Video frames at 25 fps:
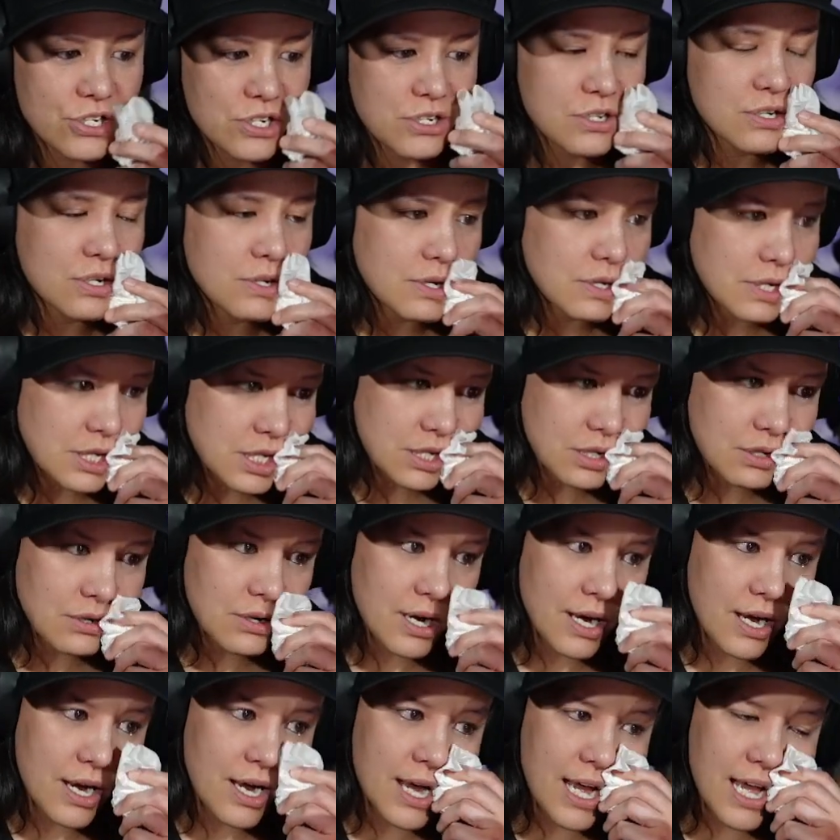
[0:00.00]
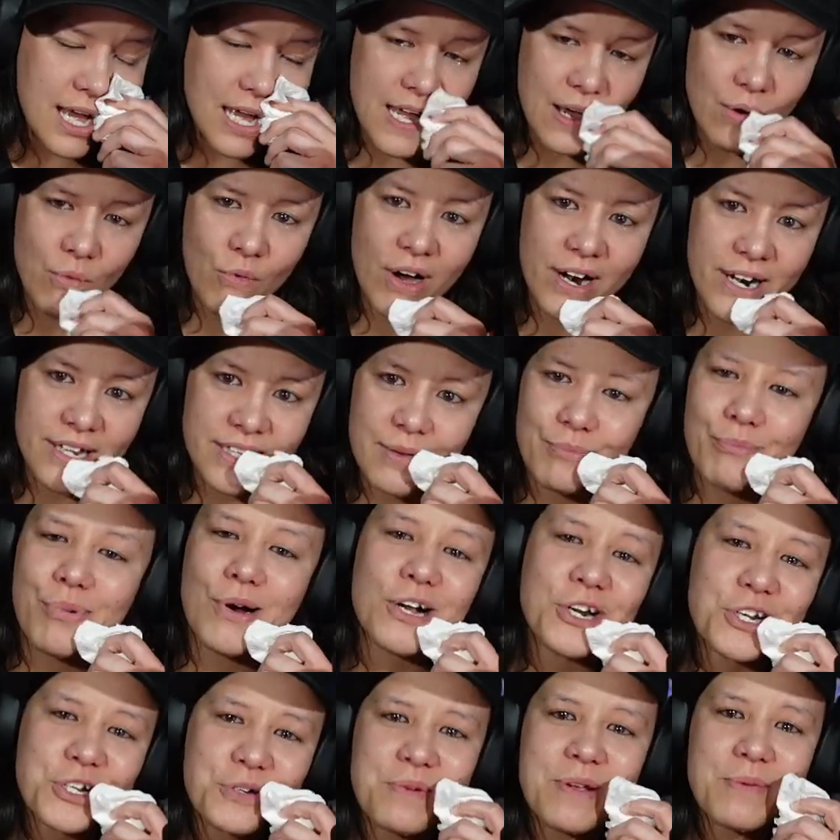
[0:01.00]
you you uh, wanted to
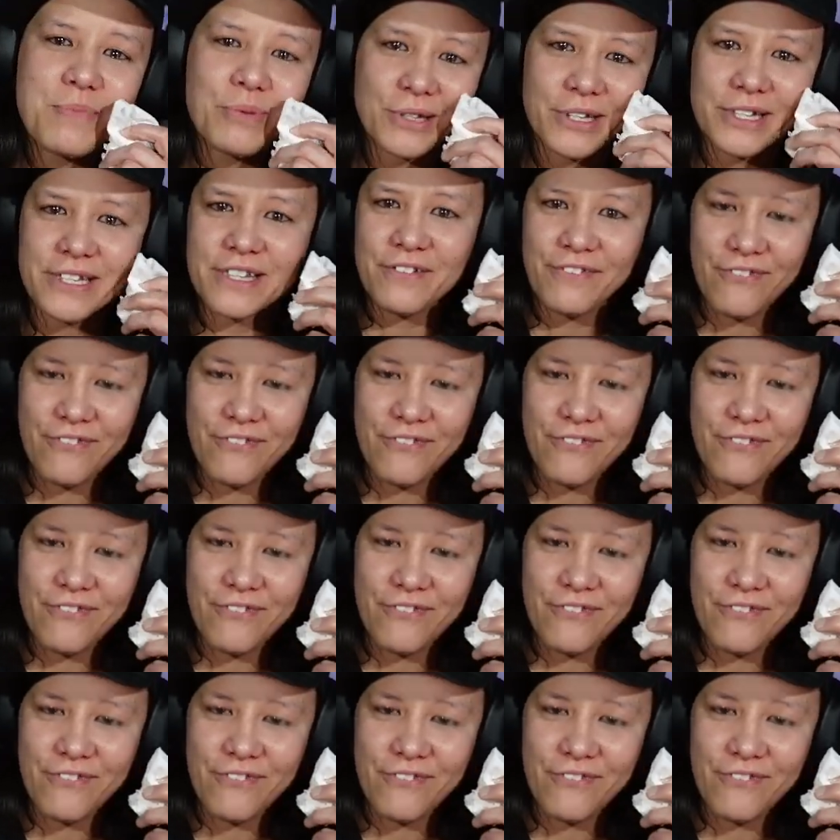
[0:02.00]
punch people in the